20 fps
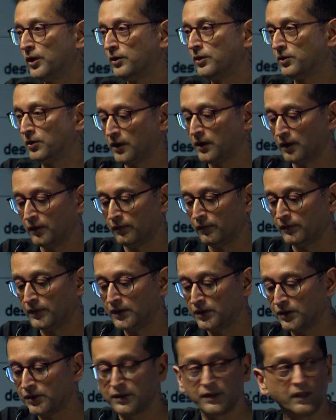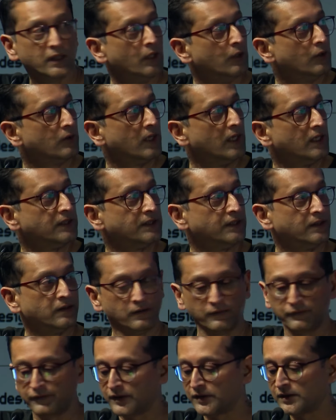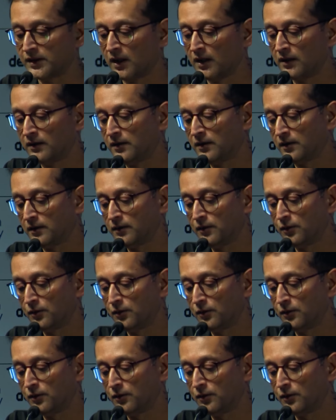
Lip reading: to give this neoclassical facade